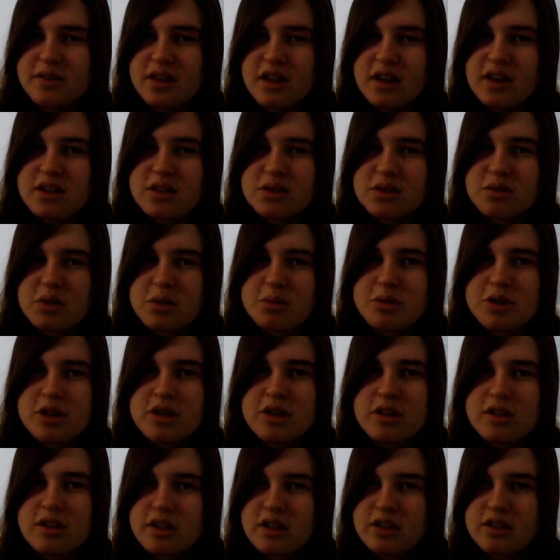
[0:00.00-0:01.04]
Yeah, so I'll
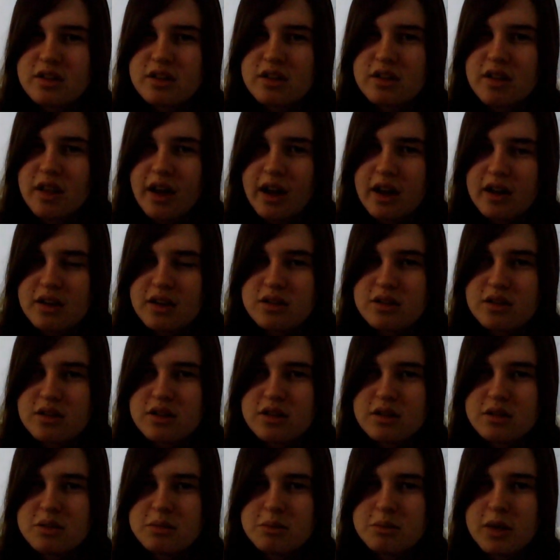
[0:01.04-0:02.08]
put a link to that. It's
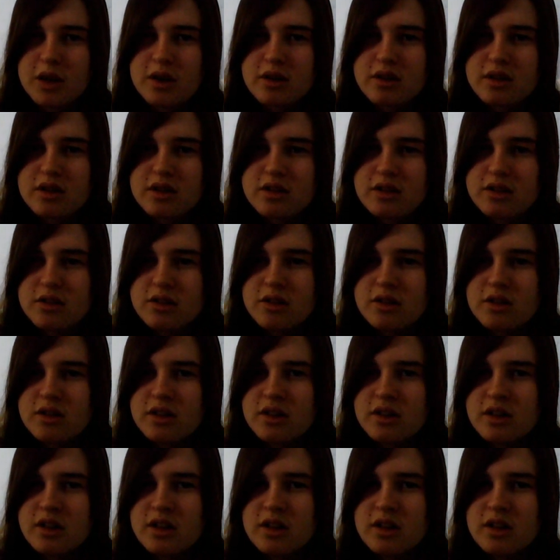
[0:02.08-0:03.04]
called Mako.